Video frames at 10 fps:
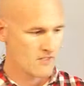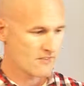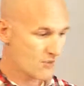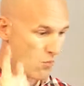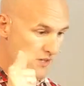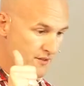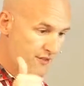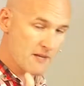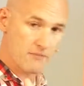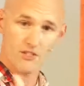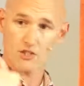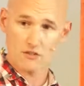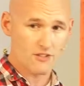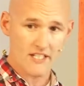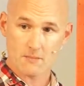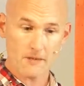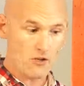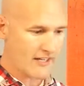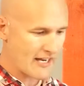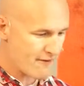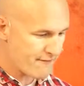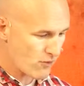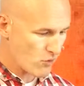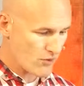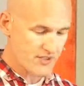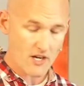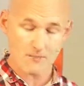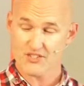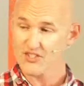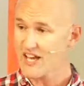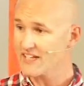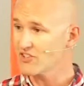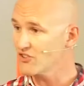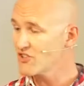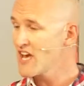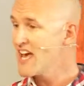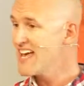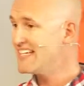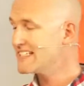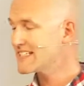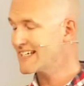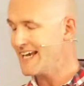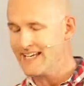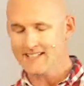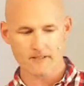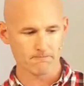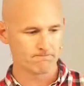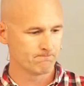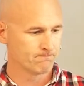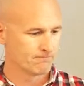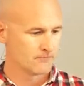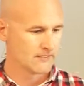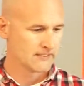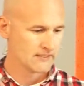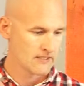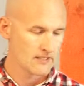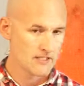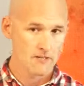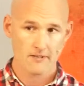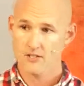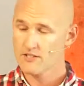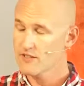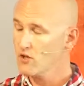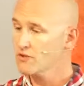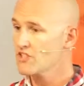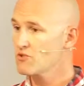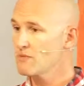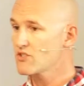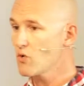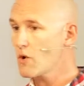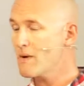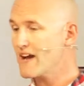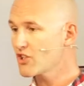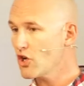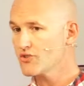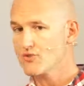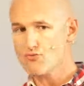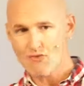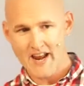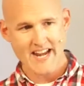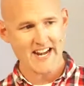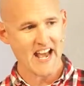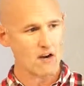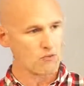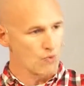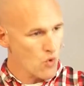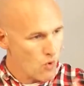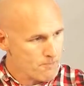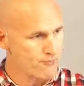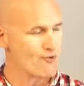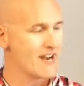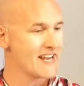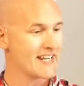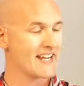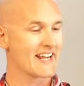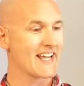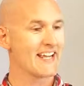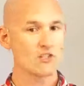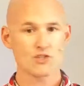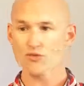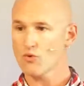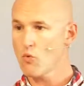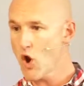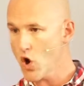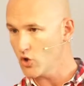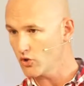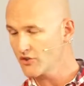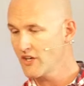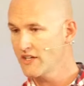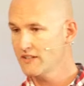That's one theme that you need to be looking out for all the time. The second is kingdom. Because the Old Testament is all about God's reign and rule breaking into the world.